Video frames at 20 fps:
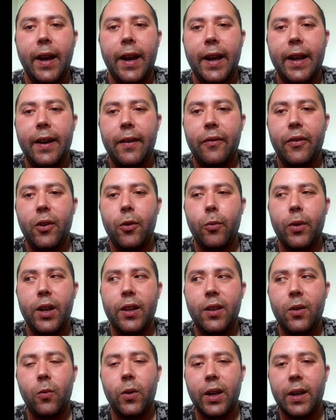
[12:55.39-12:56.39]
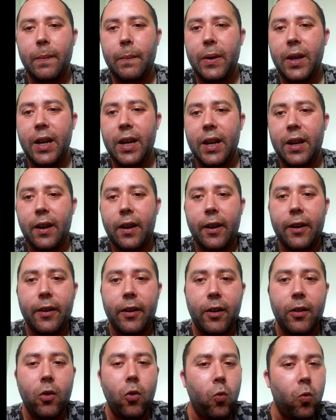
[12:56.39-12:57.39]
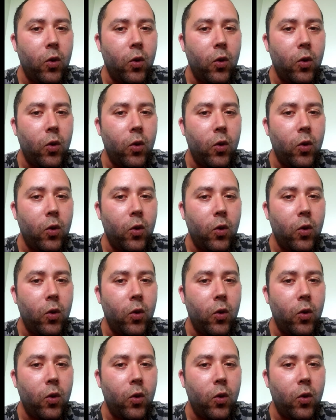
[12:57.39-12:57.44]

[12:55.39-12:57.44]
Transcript: And if you read the Wikipedia article,